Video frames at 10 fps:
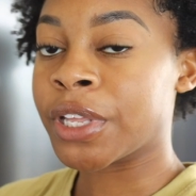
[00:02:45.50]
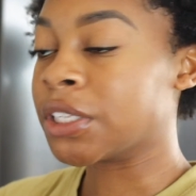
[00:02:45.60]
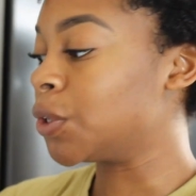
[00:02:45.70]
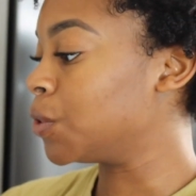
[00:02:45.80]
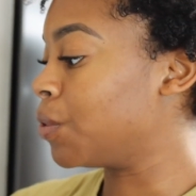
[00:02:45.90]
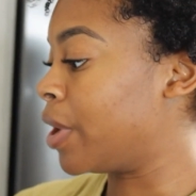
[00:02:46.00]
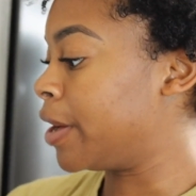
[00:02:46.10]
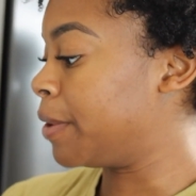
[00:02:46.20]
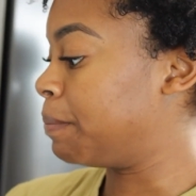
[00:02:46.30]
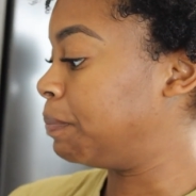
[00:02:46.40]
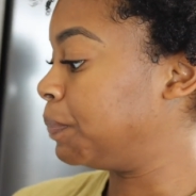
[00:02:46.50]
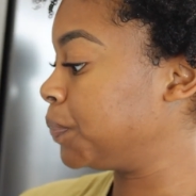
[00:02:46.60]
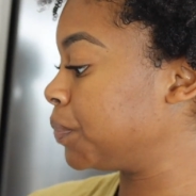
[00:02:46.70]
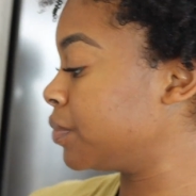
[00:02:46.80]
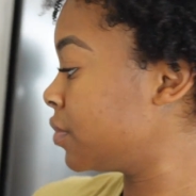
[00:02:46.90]
the little
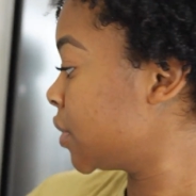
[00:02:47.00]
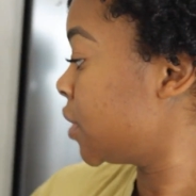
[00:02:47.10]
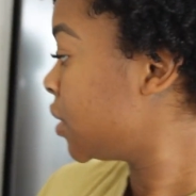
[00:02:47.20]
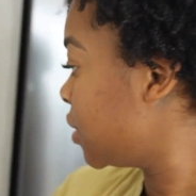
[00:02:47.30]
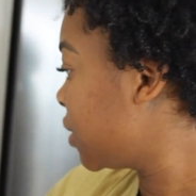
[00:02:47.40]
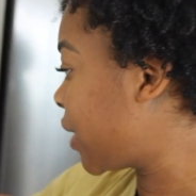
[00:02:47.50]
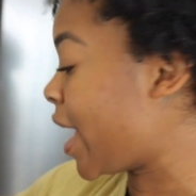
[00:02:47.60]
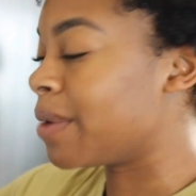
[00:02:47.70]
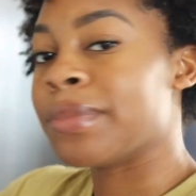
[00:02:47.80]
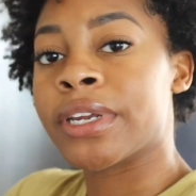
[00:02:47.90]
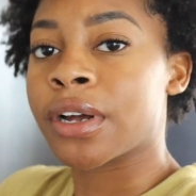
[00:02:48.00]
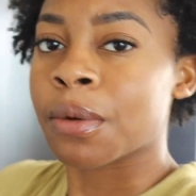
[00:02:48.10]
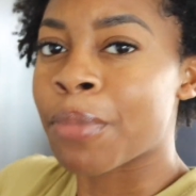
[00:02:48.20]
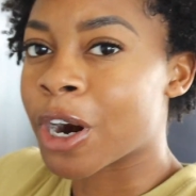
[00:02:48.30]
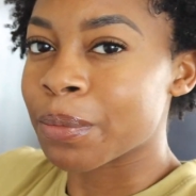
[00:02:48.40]
cabinet
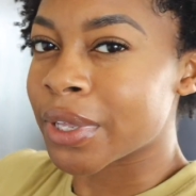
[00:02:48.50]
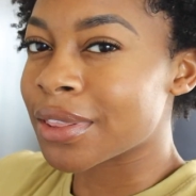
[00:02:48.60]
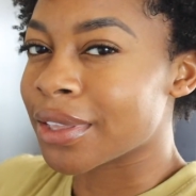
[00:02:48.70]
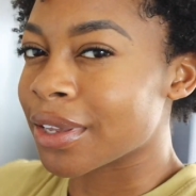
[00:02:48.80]
compartment